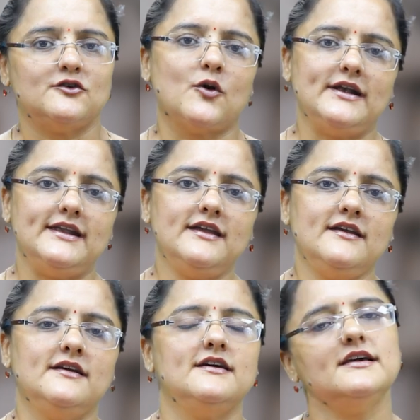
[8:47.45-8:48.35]
Royalty,
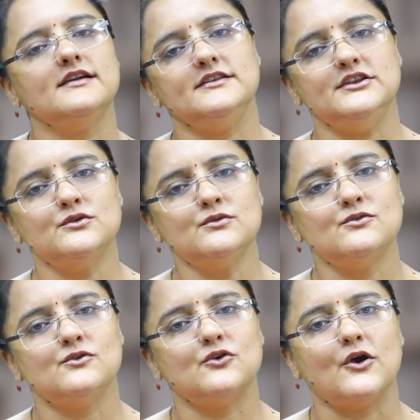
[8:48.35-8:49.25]

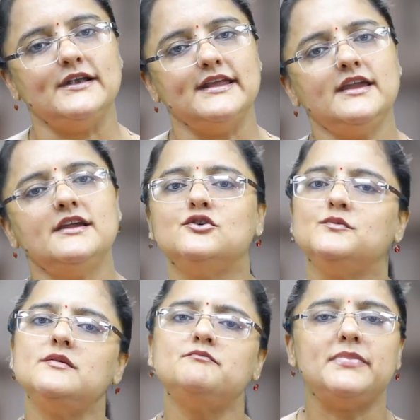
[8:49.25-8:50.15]
due royalty
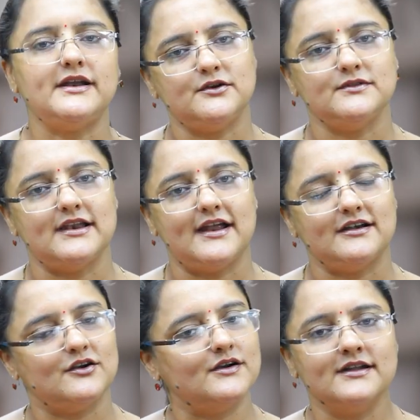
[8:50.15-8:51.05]
to be paid to the
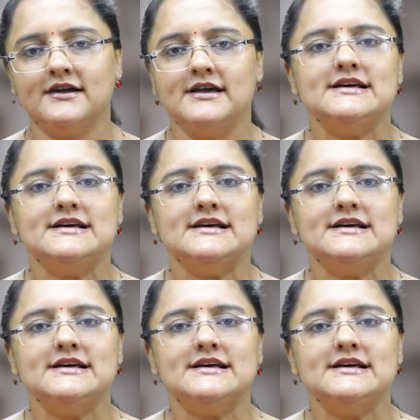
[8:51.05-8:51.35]
landlord.